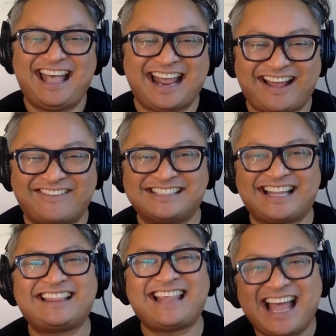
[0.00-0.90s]
and I was
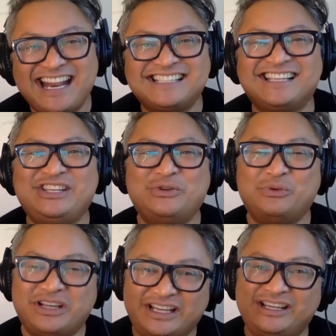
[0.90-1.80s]
like, that is a
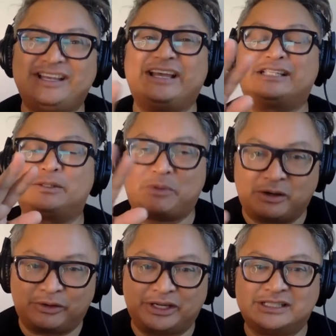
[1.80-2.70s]
unique
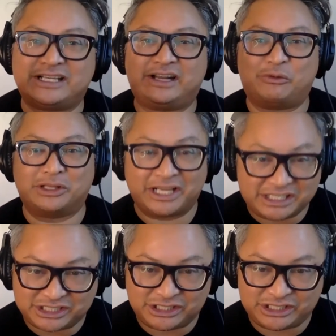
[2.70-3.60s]
experience and
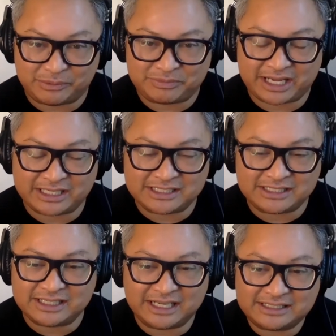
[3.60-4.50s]
relationship.
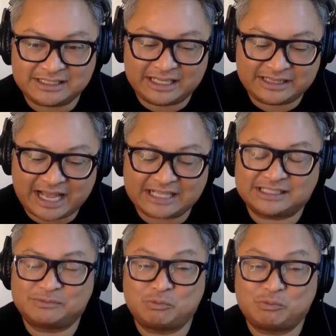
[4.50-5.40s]
That's it's it,
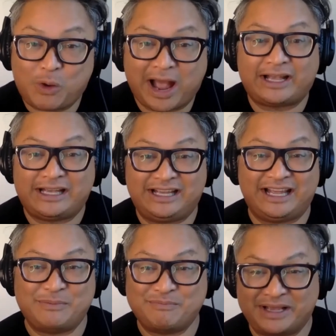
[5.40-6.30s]
that's wacky
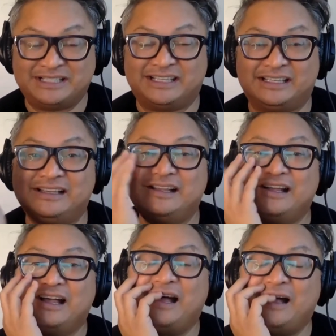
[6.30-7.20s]
and amazing.
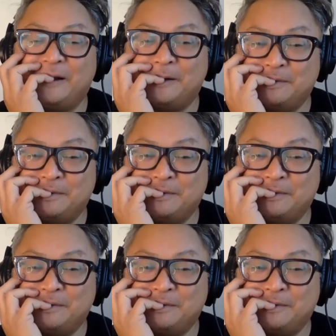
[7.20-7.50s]
Um, but